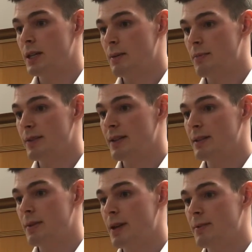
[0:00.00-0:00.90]
and
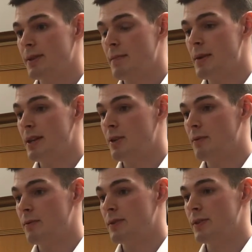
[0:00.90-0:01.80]
presented papers at many
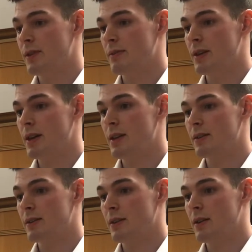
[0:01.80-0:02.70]
conferences over the years.